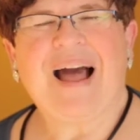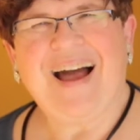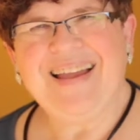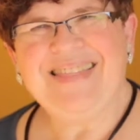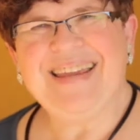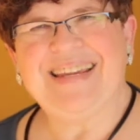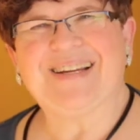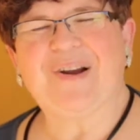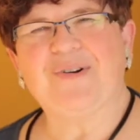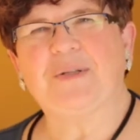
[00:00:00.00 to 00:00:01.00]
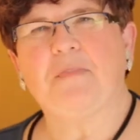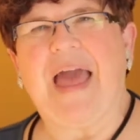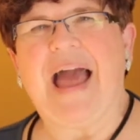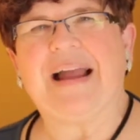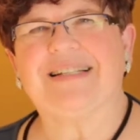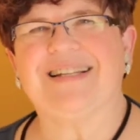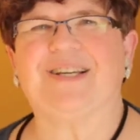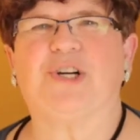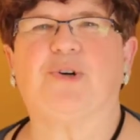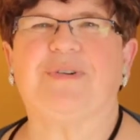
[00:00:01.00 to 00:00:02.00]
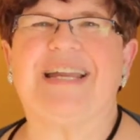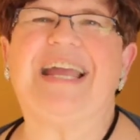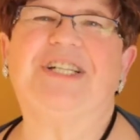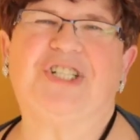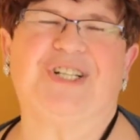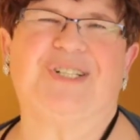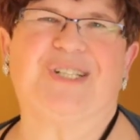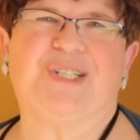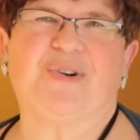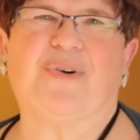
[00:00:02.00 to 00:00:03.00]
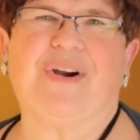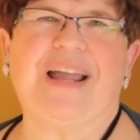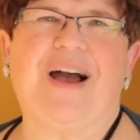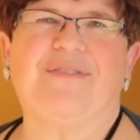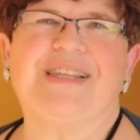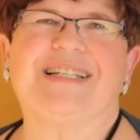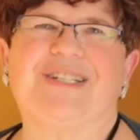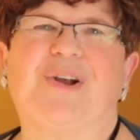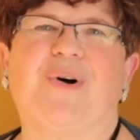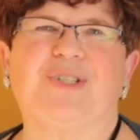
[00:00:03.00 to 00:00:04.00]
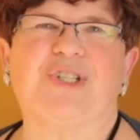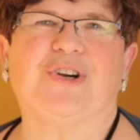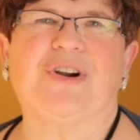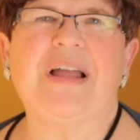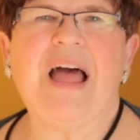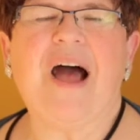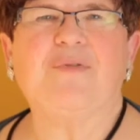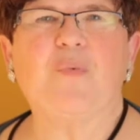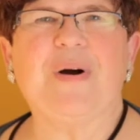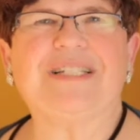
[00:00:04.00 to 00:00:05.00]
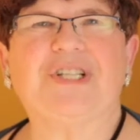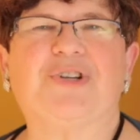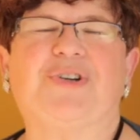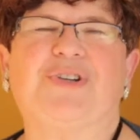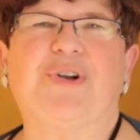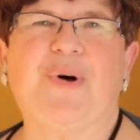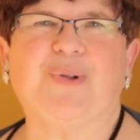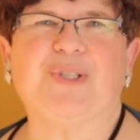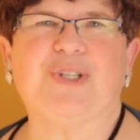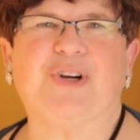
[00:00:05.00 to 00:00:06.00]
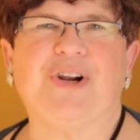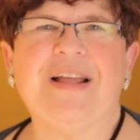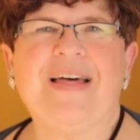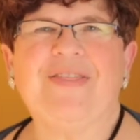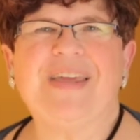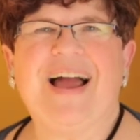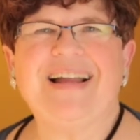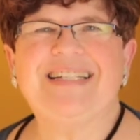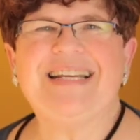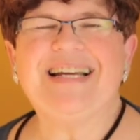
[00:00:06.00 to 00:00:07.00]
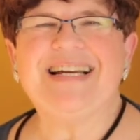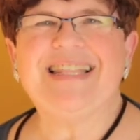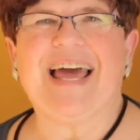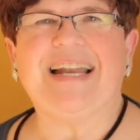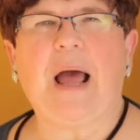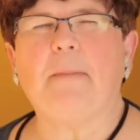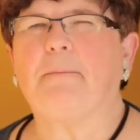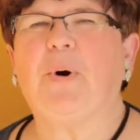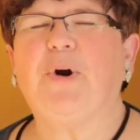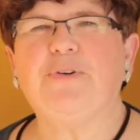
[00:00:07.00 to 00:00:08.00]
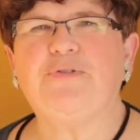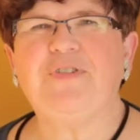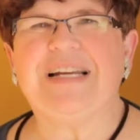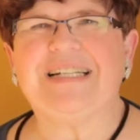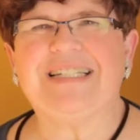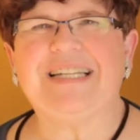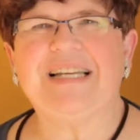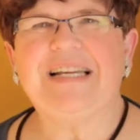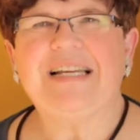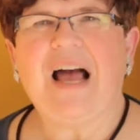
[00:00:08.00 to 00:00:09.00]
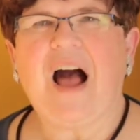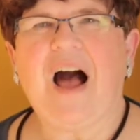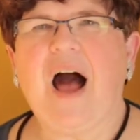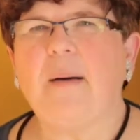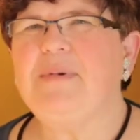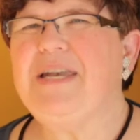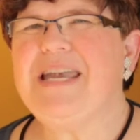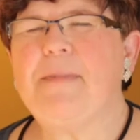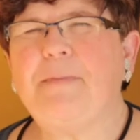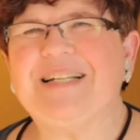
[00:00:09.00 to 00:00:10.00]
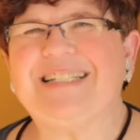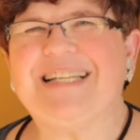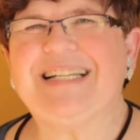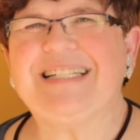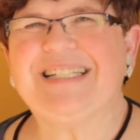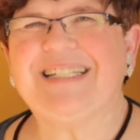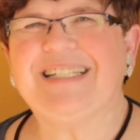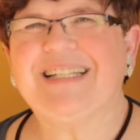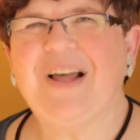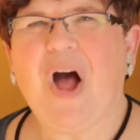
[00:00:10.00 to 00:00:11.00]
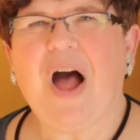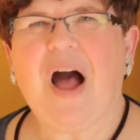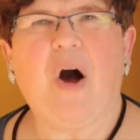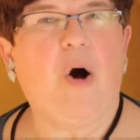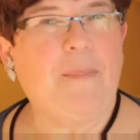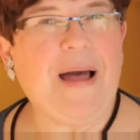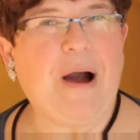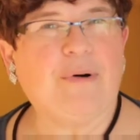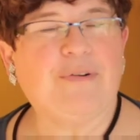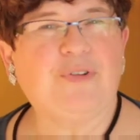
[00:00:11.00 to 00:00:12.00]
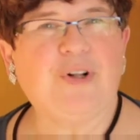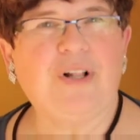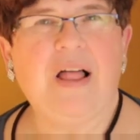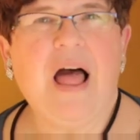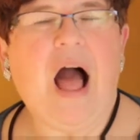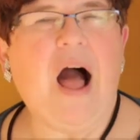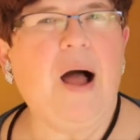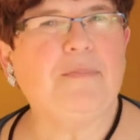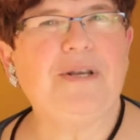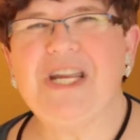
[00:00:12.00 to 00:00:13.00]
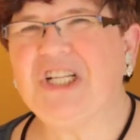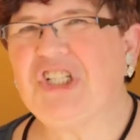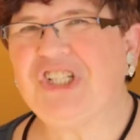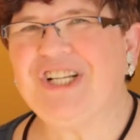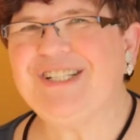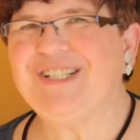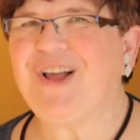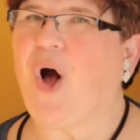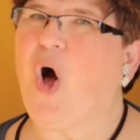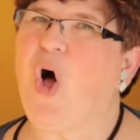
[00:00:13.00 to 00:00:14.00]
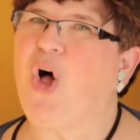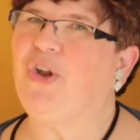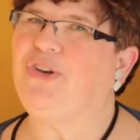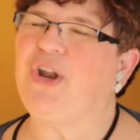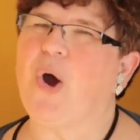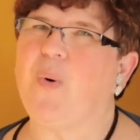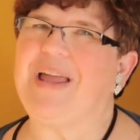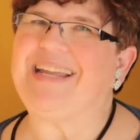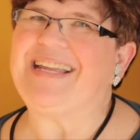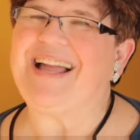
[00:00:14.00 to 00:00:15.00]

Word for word: I think it goes back to the creation story of this culture, of Western culture. The idea that a perfect, omnipotent, all-powerful, omniscient, all-knowing